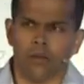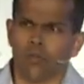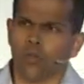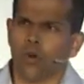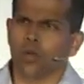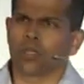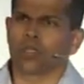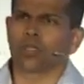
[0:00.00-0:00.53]

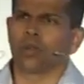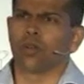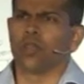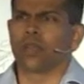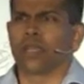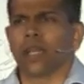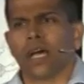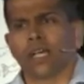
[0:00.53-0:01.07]
Also,
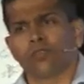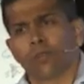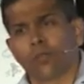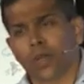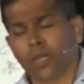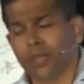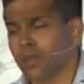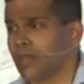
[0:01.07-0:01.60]
you can ask
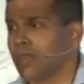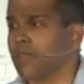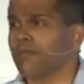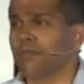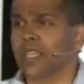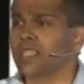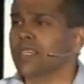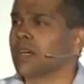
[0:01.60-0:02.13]
for you can
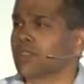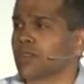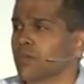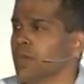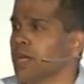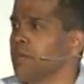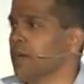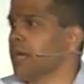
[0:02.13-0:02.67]
give discounts or
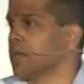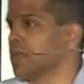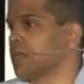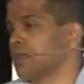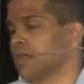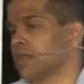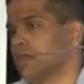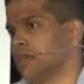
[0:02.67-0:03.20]

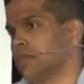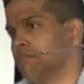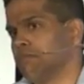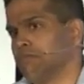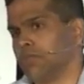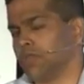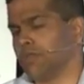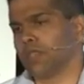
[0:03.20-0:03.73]
prepayment.
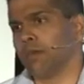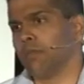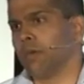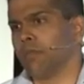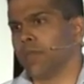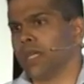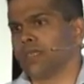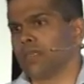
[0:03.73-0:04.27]
If
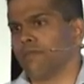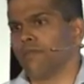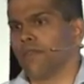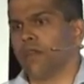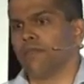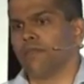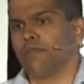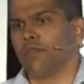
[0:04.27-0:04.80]
someone pays
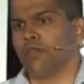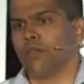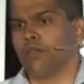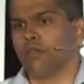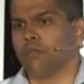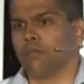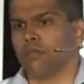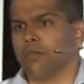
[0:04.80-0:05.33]
upfront
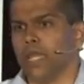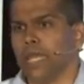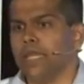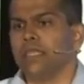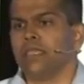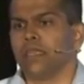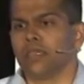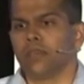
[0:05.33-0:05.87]
for
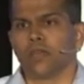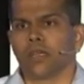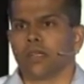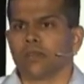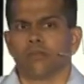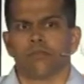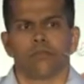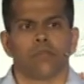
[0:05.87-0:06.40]
anything, you get
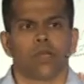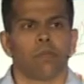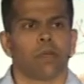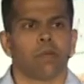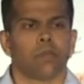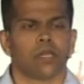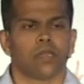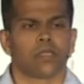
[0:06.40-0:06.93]
a
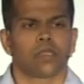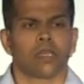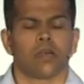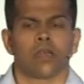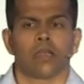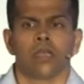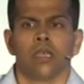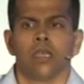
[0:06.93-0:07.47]
prepayment
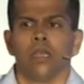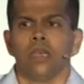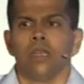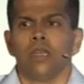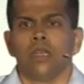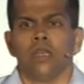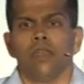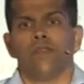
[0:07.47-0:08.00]
discount.
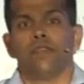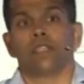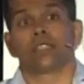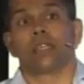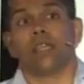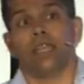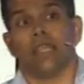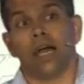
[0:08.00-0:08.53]
If
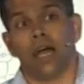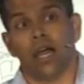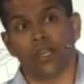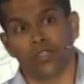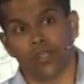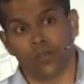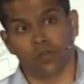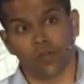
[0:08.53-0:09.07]
it's a
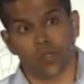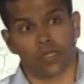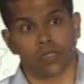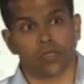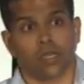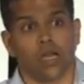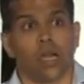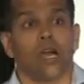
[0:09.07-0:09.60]
large
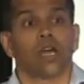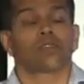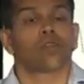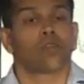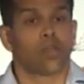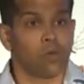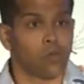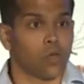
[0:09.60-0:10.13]
invoice, ask
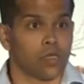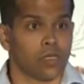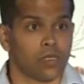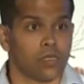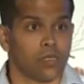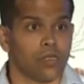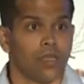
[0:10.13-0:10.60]
for a deposit.